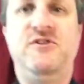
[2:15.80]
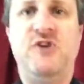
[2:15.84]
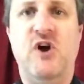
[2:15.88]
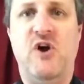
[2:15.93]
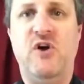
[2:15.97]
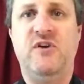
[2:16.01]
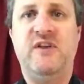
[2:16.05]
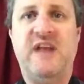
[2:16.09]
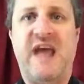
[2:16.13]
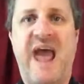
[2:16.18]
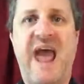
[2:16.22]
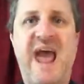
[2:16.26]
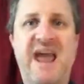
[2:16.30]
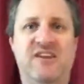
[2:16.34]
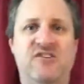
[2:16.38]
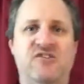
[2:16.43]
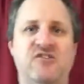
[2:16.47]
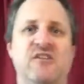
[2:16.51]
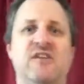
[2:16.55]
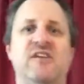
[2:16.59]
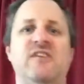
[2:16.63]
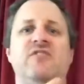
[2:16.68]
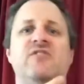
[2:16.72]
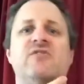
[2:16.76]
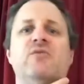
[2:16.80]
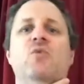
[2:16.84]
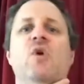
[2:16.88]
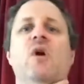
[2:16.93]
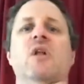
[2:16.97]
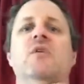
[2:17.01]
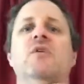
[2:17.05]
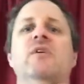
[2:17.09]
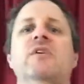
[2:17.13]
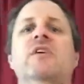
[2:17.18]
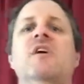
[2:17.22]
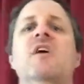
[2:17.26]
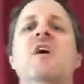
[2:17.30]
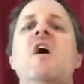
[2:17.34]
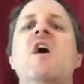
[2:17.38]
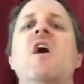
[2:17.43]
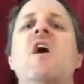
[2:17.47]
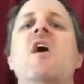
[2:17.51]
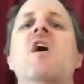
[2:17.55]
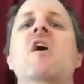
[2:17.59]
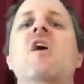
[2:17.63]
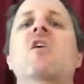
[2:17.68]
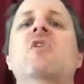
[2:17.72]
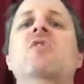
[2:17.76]
don't actually swallow it.
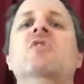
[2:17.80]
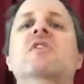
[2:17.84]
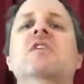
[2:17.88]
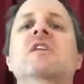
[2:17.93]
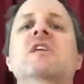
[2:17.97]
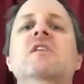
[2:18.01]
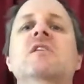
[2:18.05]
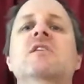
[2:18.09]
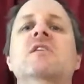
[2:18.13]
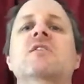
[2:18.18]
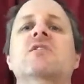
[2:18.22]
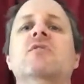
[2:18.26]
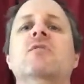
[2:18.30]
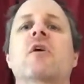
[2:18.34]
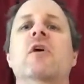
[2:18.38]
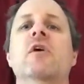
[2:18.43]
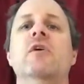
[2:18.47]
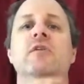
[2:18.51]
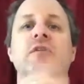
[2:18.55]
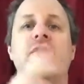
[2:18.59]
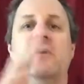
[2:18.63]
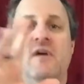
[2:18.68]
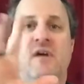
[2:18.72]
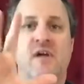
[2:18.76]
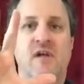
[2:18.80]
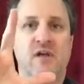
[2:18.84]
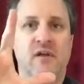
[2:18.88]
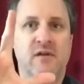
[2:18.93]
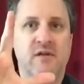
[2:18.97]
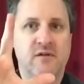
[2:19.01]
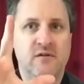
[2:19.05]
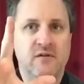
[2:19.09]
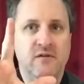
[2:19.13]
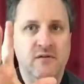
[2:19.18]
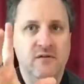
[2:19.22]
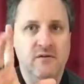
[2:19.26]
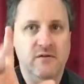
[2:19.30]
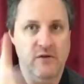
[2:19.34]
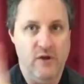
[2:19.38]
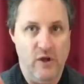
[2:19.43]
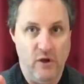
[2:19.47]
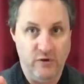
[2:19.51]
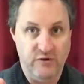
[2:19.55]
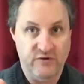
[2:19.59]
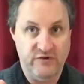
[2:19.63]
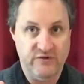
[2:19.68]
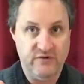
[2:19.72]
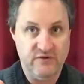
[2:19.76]
Hold it in your throat.
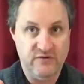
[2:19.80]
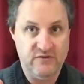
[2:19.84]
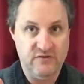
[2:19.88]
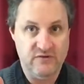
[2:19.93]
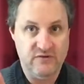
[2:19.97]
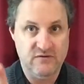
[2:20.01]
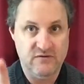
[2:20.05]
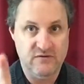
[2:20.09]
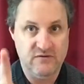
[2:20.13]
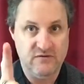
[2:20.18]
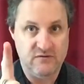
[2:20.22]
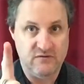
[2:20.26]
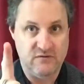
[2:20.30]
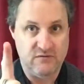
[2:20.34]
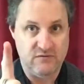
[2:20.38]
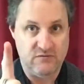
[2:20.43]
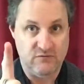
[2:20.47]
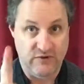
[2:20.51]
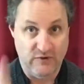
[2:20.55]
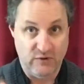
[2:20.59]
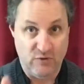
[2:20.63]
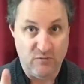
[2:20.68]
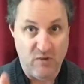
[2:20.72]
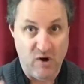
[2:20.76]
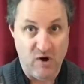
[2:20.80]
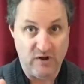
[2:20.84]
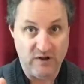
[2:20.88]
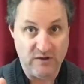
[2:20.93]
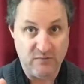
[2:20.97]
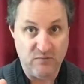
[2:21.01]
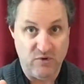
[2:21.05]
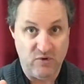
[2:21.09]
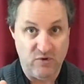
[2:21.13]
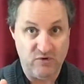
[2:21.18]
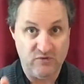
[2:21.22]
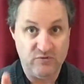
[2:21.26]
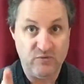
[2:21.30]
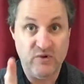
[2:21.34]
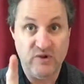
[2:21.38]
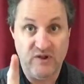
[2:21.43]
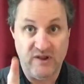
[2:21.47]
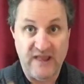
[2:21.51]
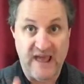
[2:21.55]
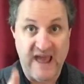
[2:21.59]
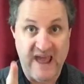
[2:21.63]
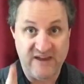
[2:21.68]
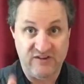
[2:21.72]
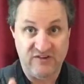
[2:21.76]
Note, real bowling balls
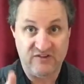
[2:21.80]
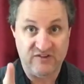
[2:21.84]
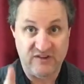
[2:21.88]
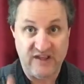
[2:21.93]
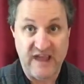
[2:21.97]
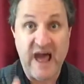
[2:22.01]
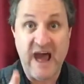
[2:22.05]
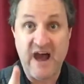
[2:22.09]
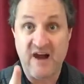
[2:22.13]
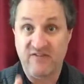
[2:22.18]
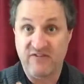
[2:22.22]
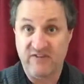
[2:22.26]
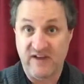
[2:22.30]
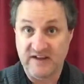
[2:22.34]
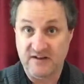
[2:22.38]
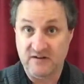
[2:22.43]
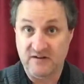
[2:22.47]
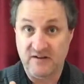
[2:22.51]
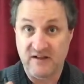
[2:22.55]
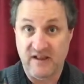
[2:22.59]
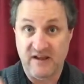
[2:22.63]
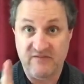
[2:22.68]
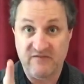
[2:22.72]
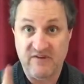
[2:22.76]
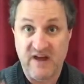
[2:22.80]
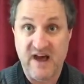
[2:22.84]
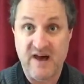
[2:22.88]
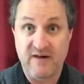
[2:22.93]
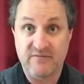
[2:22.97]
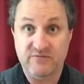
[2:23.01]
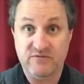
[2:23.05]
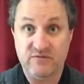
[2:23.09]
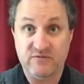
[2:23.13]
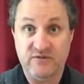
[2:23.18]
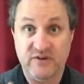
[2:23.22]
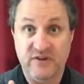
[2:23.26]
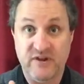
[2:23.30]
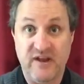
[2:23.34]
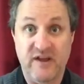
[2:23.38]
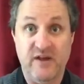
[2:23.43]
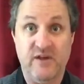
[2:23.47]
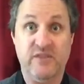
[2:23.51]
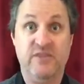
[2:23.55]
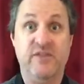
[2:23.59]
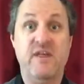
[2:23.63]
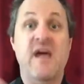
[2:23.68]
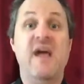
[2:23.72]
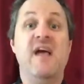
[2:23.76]
are fatal and harmful to your
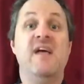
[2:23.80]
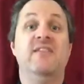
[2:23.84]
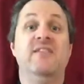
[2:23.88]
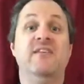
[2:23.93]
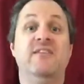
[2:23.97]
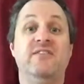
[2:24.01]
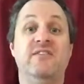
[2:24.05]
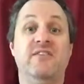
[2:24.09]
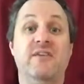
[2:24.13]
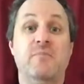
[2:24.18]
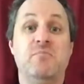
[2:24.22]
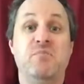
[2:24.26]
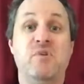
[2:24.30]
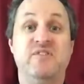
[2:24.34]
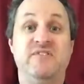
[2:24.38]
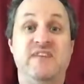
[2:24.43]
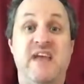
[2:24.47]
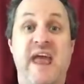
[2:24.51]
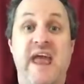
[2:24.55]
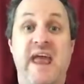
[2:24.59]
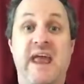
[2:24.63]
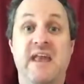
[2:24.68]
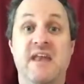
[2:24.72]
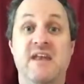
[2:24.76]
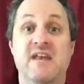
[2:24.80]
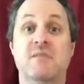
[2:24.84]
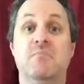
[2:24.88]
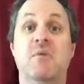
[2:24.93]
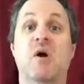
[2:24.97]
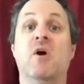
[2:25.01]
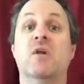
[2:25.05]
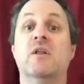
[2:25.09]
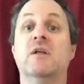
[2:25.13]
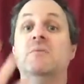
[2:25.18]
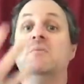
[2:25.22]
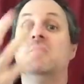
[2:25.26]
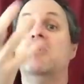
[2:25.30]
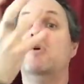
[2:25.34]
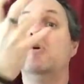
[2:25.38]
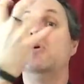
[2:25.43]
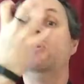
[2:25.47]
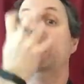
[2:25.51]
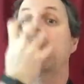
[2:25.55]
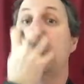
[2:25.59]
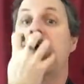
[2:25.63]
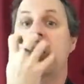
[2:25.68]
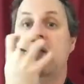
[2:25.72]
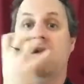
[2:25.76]
health. This is a pretend bowling
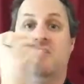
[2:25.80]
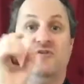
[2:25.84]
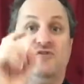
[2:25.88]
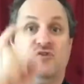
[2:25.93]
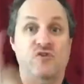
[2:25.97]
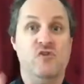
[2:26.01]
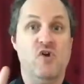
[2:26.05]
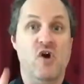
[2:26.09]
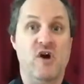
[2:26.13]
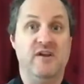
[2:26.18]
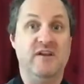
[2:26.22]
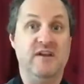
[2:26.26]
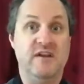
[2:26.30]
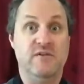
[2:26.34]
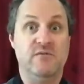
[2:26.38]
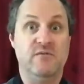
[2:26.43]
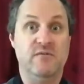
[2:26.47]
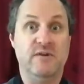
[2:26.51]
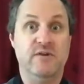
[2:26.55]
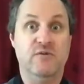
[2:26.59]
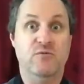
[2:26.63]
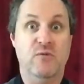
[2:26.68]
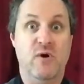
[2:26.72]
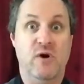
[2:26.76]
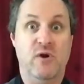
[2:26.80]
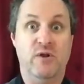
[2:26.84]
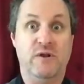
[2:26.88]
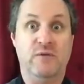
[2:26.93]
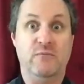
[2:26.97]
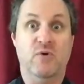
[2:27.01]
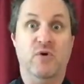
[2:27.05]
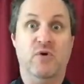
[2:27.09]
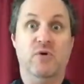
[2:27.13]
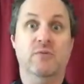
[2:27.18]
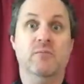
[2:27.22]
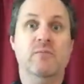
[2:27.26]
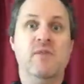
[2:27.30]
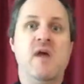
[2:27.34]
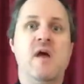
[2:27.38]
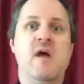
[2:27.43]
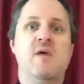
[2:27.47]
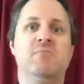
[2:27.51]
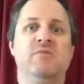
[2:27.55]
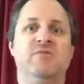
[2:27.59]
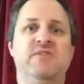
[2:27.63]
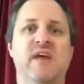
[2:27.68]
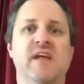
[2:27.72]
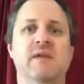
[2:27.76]
ball. Do not eat a real bowling ball.
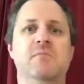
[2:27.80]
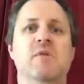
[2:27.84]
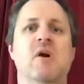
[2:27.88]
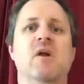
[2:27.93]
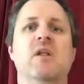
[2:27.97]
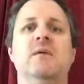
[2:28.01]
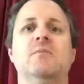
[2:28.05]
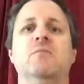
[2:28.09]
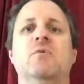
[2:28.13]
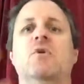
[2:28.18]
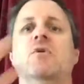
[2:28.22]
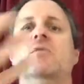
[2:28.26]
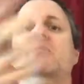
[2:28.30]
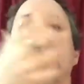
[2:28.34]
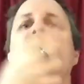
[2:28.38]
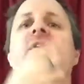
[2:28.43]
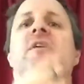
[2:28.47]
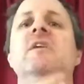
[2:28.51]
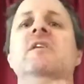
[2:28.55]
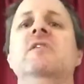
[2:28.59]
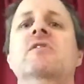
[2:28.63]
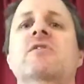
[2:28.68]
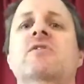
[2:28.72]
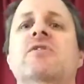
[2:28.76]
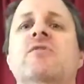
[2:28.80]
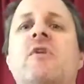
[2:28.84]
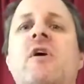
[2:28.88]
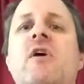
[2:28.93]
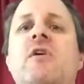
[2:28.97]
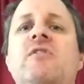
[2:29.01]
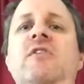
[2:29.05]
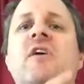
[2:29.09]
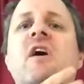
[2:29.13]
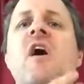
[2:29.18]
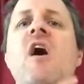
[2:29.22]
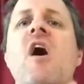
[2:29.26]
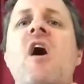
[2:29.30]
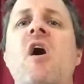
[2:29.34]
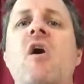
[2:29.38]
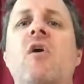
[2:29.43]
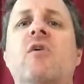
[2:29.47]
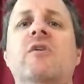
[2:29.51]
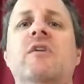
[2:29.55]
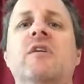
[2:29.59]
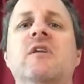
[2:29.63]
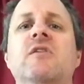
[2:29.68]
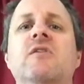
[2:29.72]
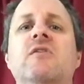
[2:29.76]
Pretend bowling ball, put it in your throat,
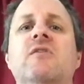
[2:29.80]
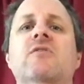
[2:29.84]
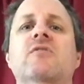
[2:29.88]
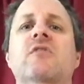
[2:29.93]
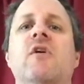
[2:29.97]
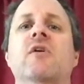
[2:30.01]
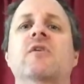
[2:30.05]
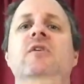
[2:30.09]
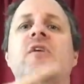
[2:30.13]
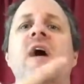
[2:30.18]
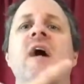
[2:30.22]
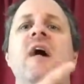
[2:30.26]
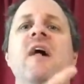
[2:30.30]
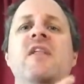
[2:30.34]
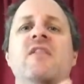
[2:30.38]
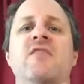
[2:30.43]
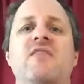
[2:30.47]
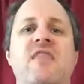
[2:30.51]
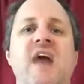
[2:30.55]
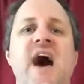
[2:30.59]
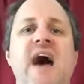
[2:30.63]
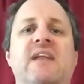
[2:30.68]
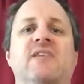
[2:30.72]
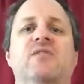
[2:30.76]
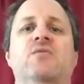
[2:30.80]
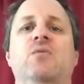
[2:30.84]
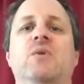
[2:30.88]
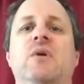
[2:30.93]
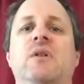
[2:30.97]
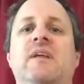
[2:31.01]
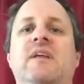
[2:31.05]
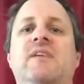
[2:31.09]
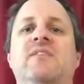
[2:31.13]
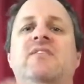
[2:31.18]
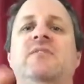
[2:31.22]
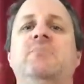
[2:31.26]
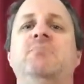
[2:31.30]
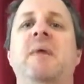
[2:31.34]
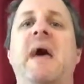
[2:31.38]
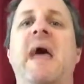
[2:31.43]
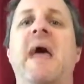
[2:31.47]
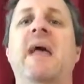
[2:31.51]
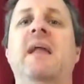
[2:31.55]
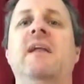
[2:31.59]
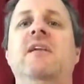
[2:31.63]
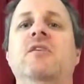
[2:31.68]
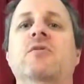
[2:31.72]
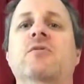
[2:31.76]
hold it in your throat. That will
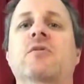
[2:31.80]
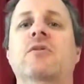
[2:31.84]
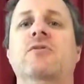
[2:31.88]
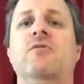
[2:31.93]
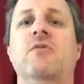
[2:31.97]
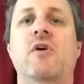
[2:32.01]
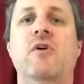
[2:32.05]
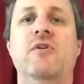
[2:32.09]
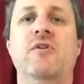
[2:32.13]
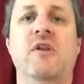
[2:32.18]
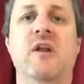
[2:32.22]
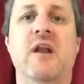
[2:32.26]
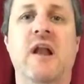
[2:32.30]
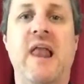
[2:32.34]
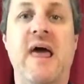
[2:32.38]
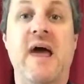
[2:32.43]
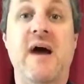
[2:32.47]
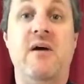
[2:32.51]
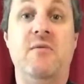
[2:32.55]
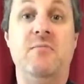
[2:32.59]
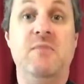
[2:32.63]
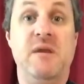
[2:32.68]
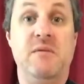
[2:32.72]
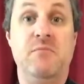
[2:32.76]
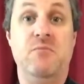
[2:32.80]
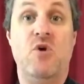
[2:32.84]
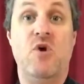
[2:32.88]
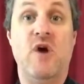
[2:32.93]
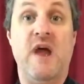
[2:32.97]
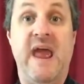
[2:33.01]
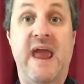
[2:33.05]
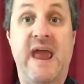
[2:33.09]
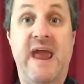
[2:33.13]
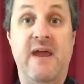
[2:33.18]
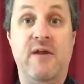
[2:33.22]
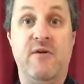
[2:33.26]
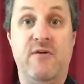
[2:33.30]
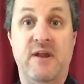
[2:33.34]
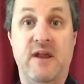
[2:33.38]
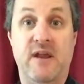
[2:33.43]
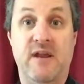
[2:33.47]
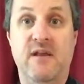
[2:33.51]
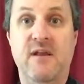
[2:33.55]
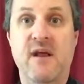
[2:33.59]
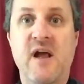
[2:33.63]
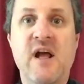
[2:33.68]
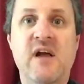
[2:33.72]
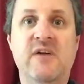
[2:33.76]
expand your throat and allow a bit more air
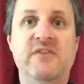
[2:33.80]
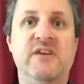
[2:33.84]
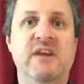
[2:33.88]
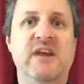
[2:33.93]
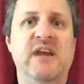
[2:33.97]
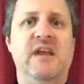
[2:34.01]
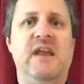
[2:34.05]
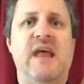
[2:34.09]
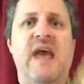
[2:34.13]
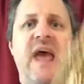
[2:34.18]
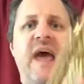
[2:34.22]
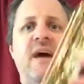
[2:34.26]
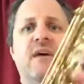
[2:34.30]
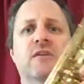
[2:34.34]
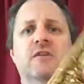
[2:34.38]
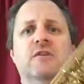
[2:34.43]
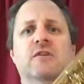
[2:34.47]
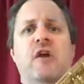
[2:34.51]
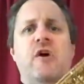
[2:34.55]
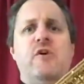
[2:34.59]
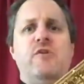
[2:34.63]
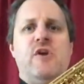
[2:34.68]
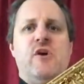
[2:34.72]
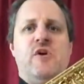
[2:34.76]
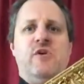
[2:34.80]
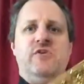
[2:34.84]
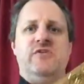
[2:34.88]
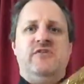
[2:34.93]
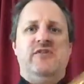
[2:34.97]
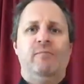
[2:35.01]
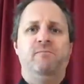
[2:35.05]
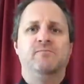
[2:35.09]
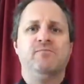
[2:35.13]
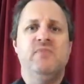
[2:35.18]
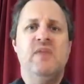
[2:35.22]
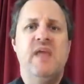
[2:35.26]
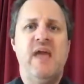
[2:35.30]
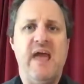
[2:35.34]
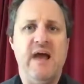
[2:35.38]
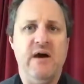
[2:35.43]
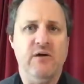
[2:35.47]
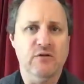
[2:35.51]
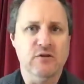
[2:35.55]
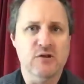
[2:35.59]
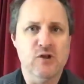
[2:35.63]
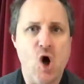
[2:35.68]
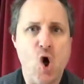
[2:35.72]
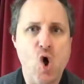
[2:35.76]
in to hit our low note,
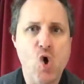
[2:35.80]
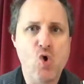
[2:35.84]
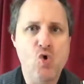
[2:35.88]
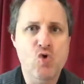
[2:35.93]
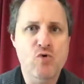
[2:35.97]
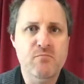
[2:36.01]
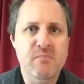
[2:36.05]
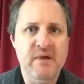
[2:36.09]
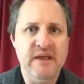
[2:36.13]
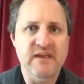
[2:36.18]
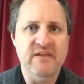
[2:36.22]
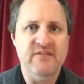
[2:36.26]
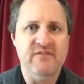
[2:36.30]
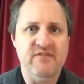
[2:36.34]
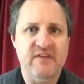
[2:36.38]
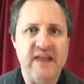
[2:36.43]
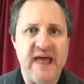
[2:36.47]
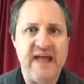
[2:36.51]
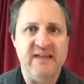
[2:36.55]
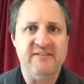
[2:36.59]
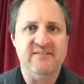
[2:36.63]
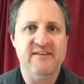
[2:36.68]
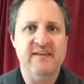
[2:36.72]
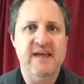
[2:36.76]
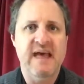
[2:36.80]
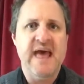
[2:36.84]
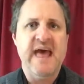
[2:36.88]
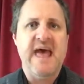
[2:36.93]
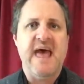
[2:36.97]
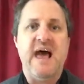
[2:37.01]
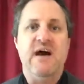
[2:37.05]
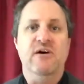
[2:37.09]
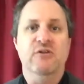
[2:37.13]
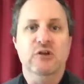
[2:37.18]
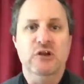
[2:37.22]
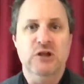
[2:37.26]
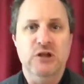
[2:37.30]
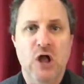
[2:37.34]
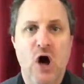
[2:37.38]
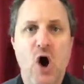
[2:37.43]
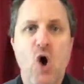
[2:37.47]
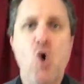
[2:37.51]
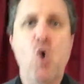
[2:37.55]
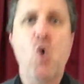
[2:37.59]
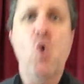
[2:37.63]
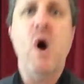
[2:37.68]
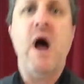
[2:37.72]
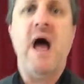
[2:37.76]
our low B flat, our
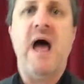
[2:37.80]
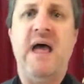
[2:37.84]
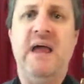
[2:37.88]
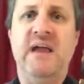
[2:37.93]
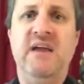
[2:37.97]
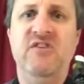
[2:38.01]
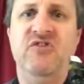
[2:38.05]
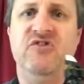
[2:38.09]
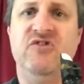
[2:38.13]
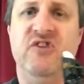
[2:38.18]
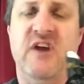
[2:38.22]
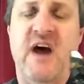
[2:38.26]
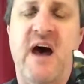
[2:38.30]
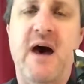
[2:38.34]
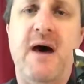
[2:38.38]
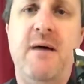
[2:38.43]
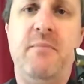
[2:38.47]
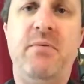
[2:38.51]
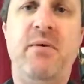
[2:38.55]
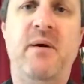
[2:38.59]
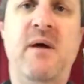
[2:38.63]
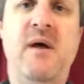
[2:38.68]
low A sharp.